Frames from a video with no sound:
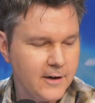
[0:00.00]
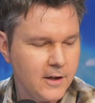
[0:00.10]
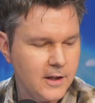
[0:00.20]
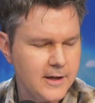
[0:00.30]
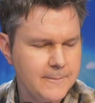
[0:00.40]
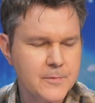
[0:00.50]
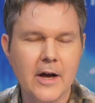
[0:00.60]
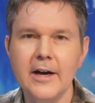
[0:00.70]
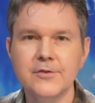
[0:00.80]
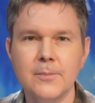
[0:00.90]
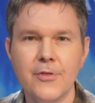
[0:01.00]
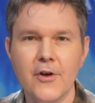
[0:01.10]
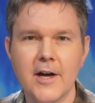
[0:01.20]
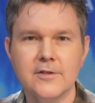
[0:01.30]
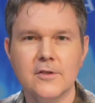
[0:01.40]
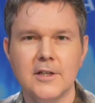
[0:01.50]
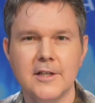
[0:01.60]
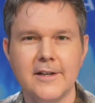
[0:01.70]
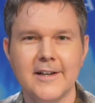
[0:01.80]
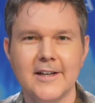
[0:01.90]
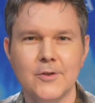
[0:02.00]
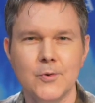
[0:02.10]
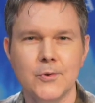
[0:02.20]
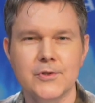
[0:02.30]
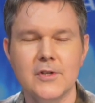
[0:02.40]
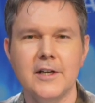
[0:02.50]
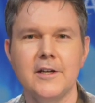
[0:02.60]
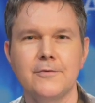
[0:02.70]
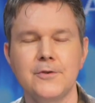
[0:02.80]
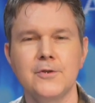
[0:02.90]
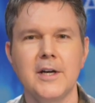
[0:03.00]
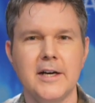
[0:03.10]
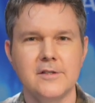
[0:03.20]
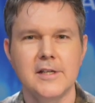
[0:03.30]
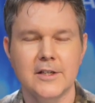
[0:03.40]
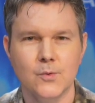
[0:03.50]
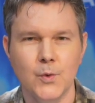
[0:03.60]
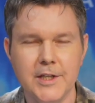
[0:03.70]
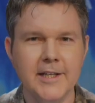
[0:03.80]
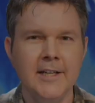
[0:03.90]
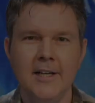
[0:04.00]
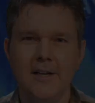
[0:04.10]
And I'll have some thoughts on Google Stadia for you guys next week.